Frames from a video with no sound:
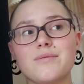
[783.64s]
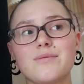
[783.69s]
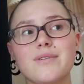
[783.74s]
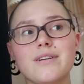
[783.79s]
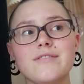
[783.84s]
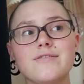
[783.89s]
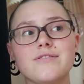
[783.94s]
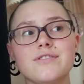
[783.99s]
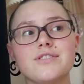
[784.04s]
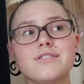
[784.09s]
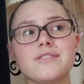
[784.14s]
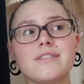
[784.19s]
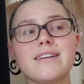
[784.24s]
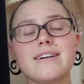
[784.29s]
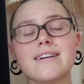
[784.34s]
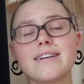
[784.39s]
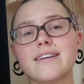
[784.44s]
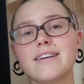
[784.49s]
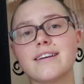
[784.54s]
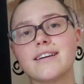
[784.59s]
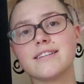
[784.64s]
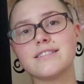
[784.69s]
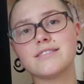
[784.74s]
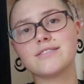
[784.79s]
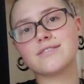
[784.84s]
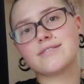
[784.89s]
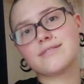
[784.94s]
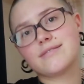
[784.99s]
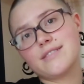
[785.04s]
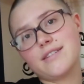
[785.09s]
one for July in
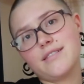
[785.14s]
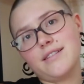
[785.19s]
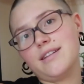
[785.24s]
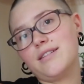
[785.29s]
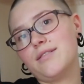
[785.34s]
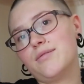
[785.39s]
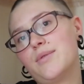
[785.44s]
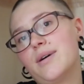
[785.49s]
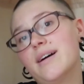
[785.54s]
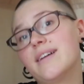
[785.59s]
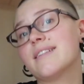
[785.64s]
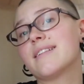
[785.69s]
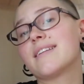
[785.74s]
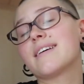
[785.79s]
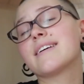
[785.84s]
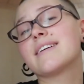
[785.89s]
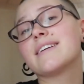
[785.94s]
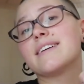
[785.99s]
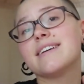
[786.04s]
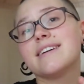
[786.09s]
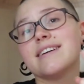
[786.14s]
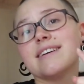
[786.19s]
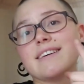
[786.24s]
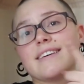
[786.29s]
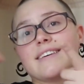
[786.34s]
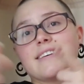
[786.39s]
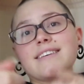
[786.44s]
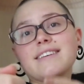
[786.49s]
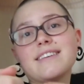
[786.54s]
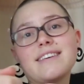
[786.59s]
a little while.
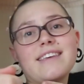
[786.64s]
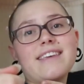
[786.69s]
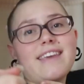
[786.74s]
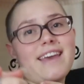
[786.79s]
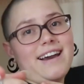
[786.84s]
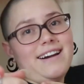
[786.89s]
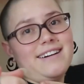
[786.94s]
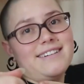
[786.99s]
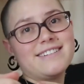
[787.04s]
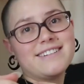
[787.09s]
Yeah.